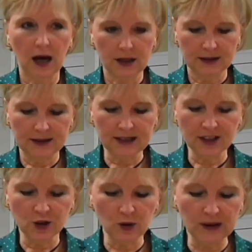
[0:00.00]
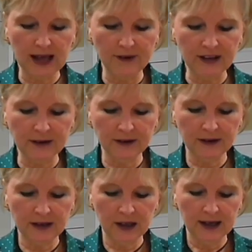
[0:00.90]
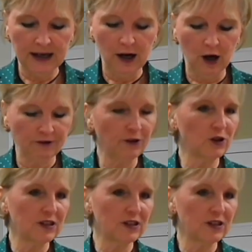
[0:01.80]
6 to 11, her first